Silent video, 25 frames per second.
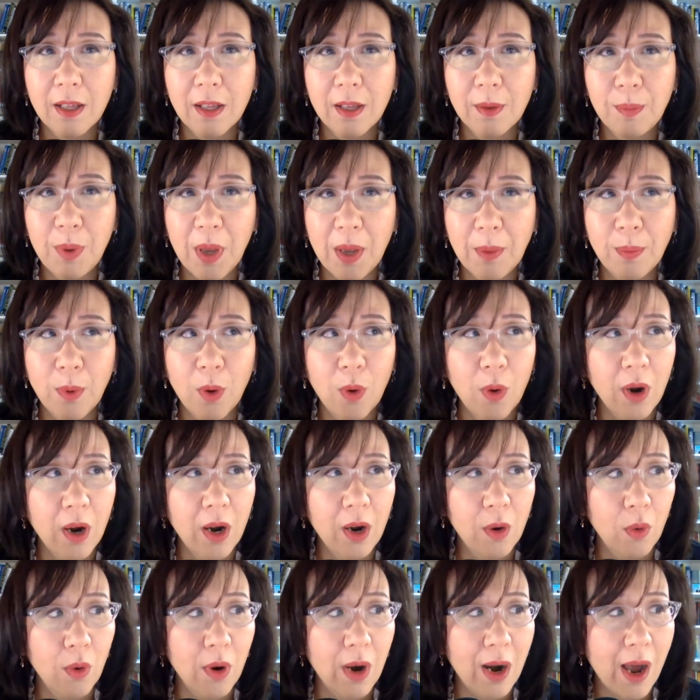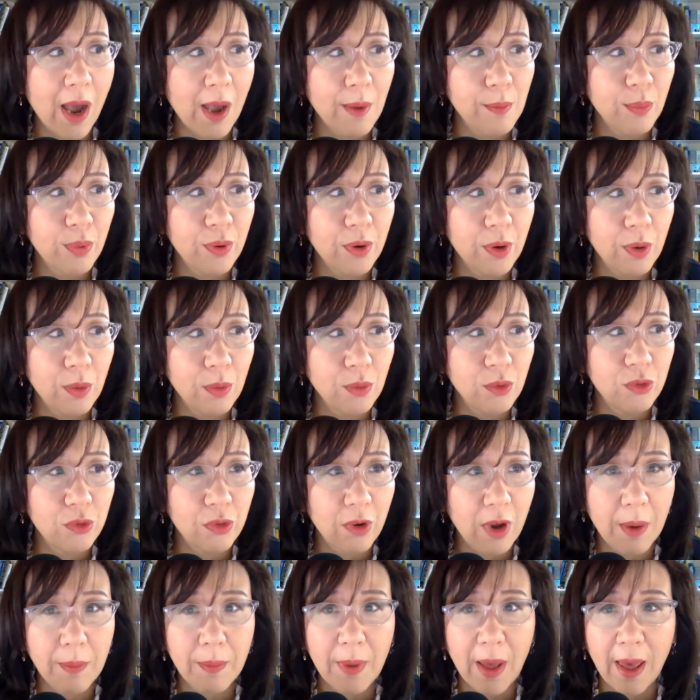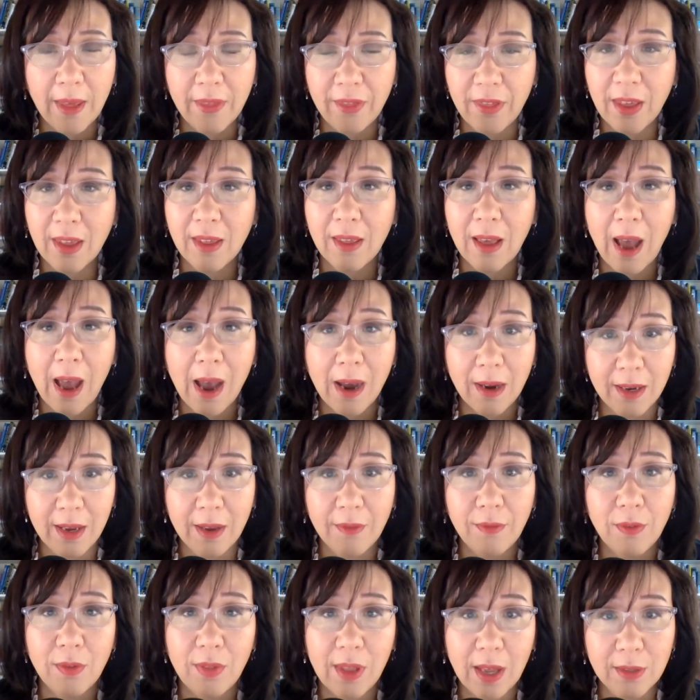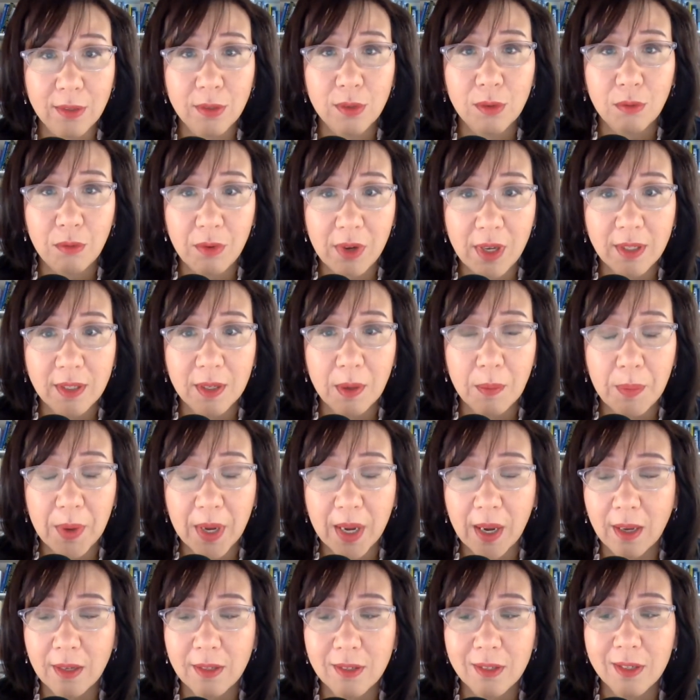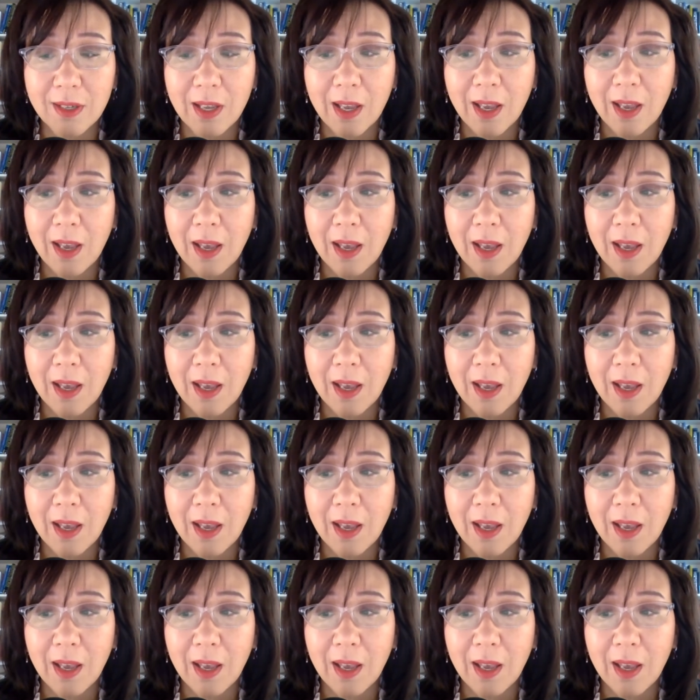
people are, or I'm pro-Trump, I think I'll give you that's the reason, because